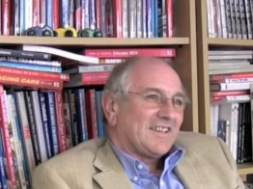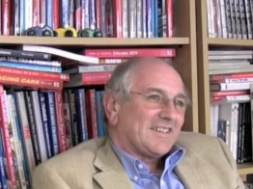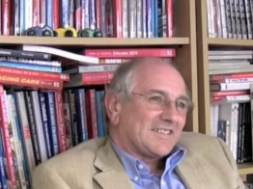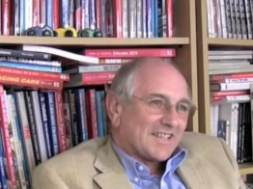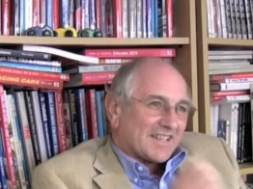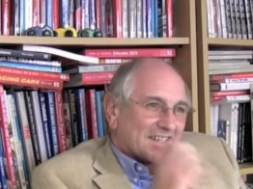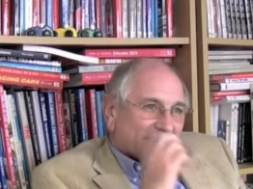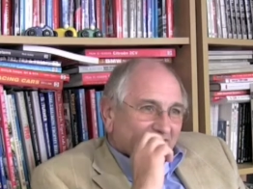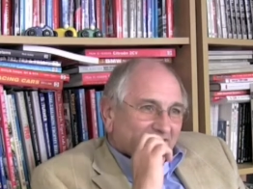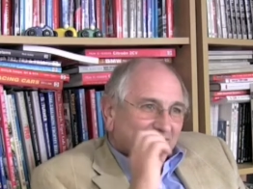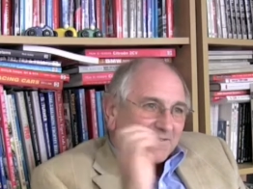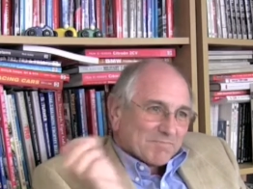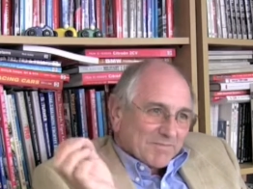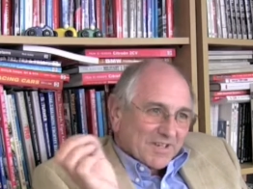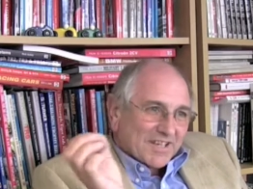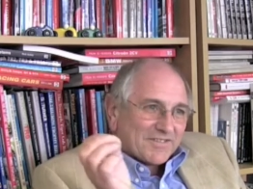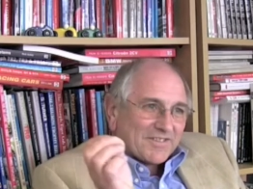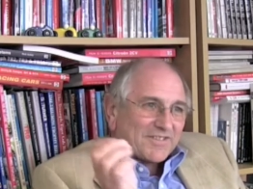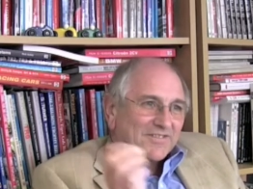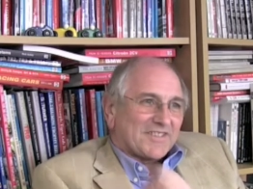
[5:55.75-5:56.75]
take a
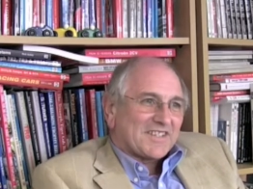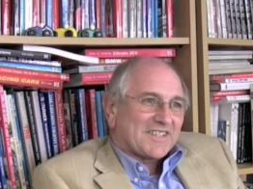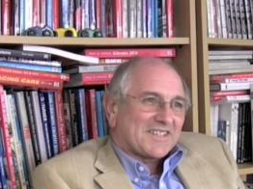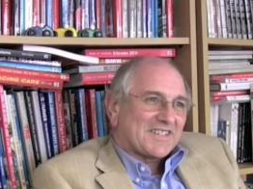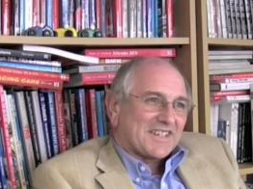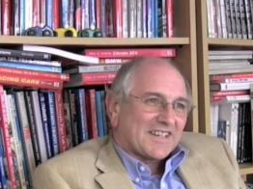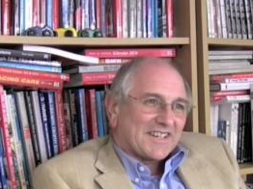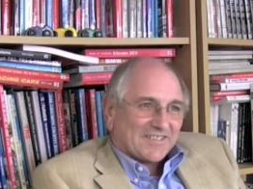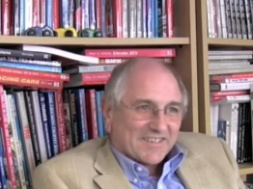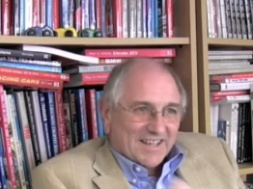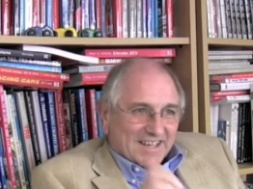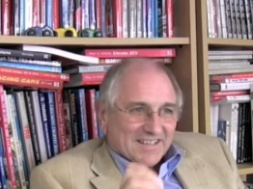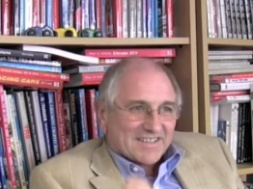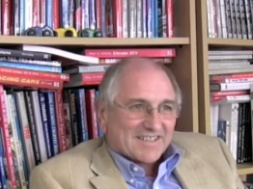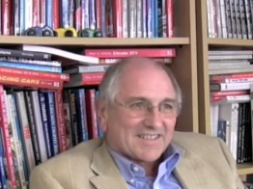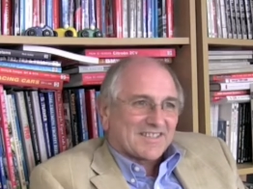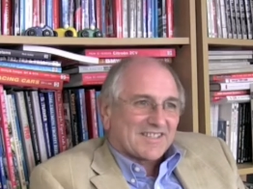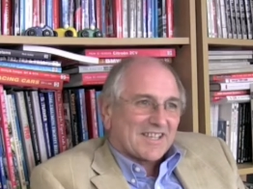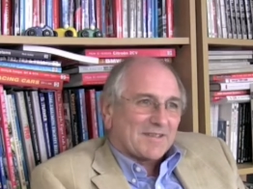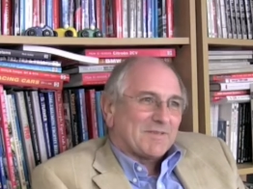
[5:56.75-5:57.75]
puff of his cigarette,
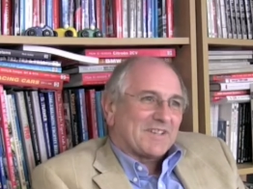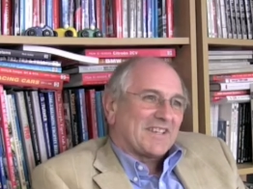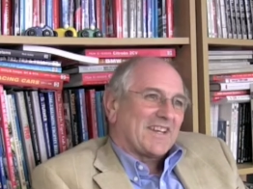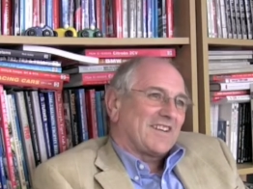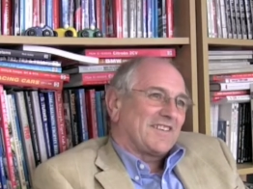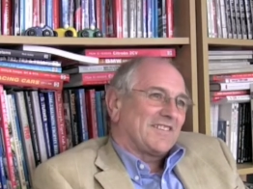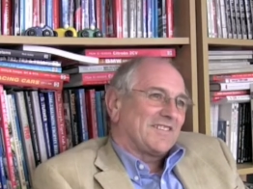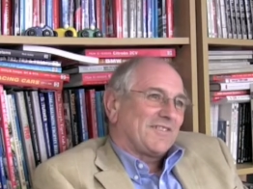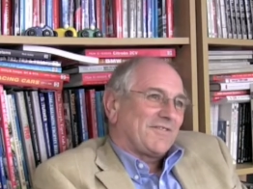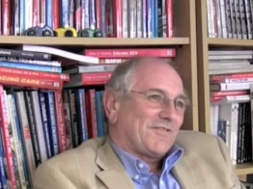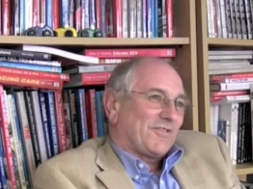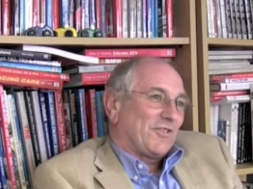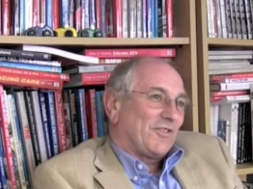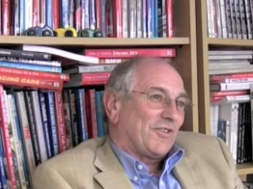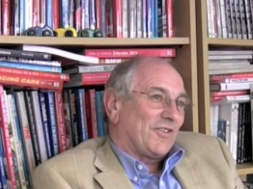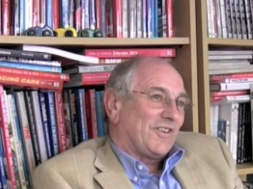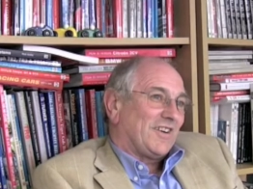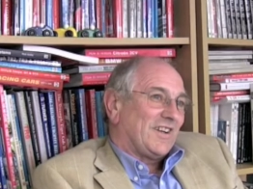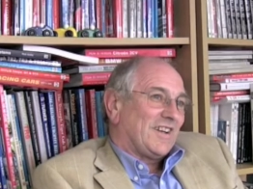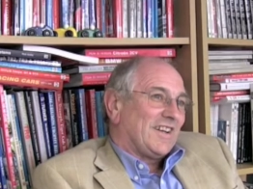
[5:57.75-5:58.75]
stub it out on the
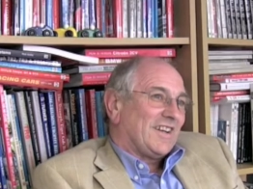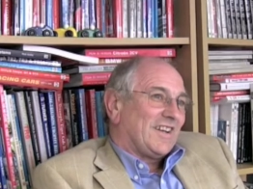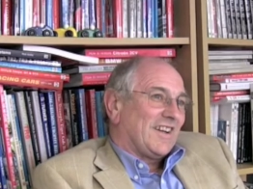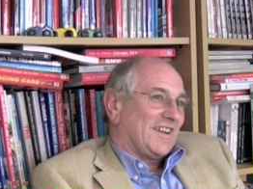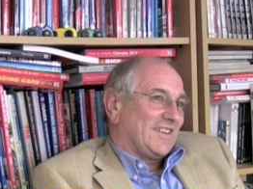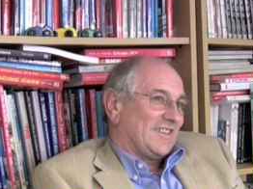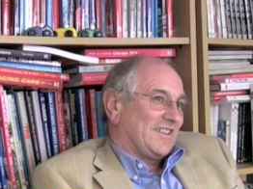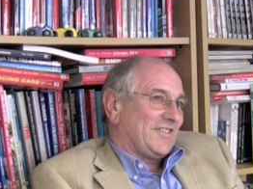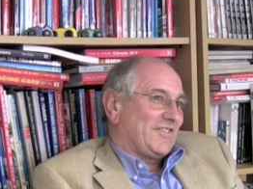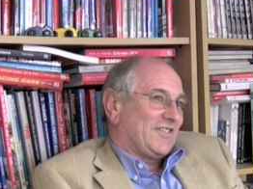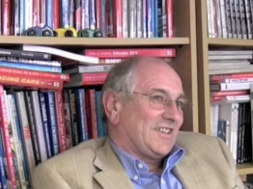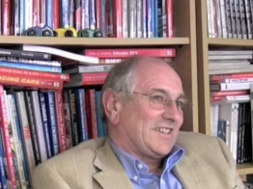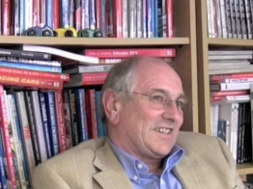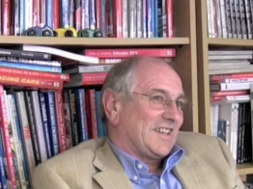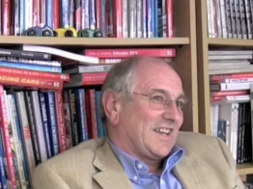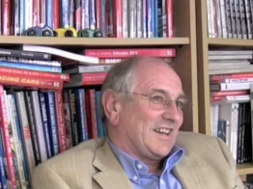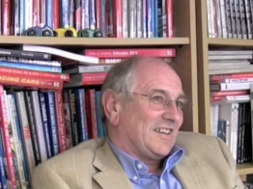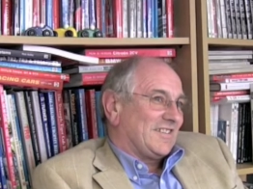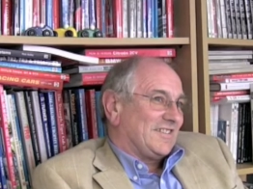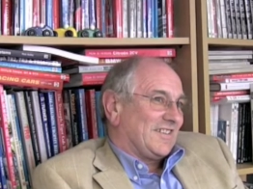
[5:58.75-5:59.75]
floor, and off he'd
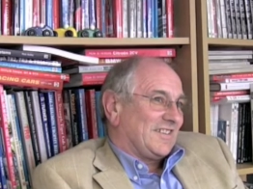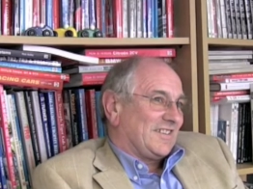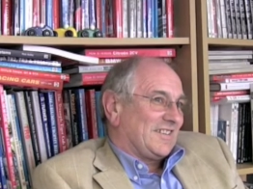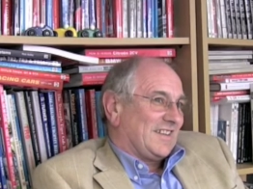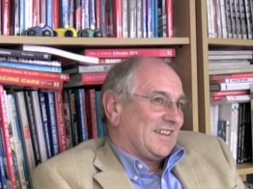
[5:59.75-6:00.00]
go.